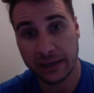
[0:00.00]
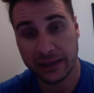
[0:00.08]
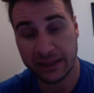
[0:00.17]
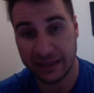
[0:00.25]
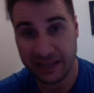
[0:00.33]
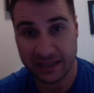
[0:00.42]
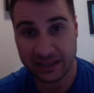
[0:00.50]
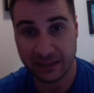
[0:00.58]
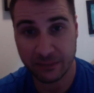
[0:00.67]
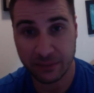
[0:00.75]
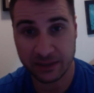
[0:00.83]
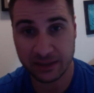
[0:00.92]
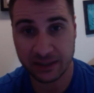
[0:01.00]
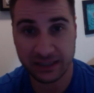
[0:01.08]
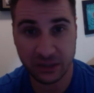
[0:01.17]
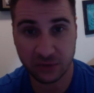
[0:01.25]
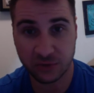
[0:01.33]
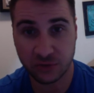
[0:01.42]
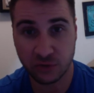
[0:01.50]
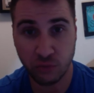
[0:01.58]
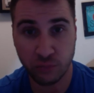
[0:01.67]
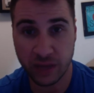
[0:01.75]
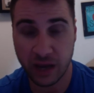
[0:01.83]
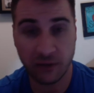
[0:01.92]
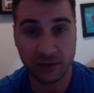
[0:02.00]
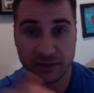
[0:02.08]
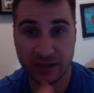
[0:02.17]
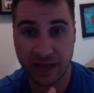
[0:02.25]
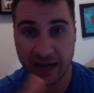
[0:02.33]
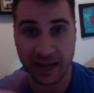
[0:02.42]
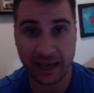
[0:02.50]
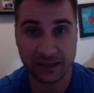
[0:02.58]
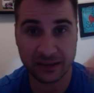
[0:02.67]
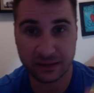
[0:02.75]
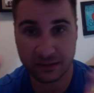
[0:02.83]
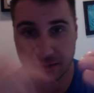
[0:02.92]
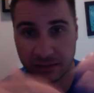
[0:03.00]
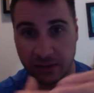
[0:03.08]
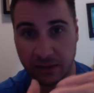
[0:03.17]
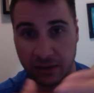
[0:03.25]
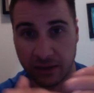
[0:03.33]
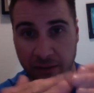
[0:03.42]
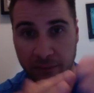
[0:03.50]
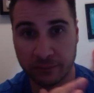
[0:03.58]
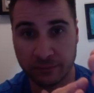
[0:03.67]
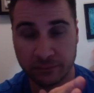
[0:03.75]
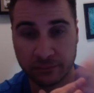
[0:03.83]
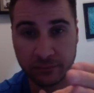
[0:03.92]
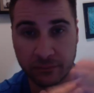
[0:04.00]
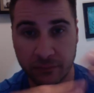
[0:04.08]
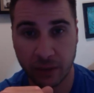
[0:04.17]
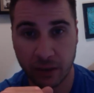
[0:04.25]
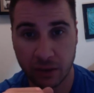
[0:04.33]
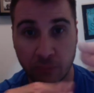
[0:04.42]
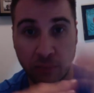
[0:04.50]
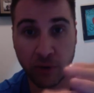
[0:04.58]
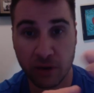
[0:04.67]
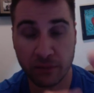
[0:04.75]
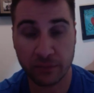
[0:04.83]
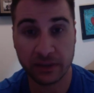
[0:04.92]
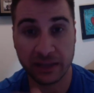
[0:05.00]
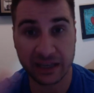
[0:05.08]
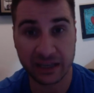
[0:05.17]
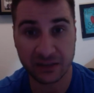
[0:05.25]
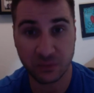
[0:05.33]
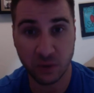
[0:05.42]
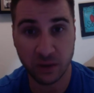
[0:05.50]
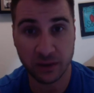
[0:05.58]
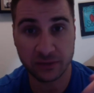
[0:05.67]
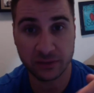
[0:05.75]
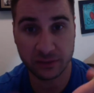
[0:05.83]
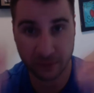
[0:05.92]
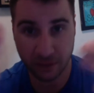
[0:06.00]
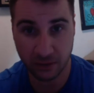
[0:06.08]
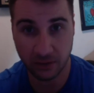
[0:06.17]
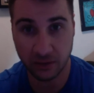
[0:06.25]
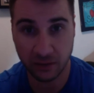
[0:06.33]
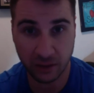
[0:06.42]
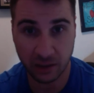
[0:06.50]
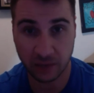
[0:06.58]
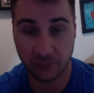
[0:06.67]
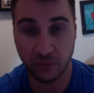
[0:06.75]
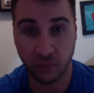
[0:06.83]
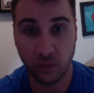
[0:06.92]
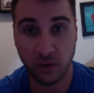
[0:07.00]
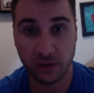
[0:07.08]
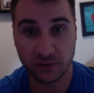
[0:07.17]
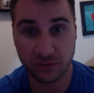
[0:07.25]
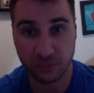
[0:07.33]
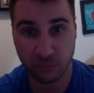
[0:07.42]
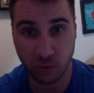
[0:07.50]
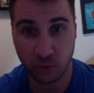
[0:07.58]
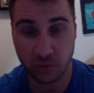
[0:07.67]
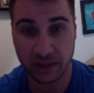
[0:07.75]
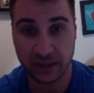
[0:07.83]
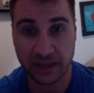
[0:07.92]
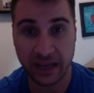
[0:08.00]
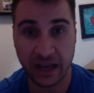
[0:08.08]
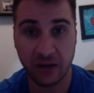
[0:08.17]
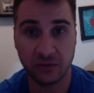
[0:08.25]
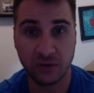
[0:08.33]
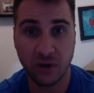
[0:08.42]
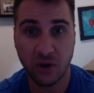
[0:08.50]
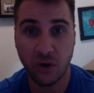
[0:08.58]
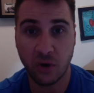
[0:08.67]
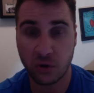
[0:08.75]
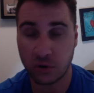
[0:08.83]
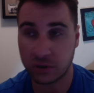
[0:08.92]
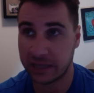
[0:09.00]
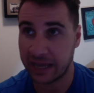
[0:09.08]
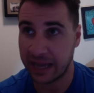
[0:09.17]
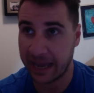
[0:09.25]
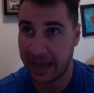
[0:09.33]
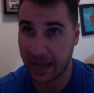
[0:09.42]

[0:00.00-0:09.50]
leaks, and basically the soup now is not as compartment like as it was. A lot of the walls are broken down, or they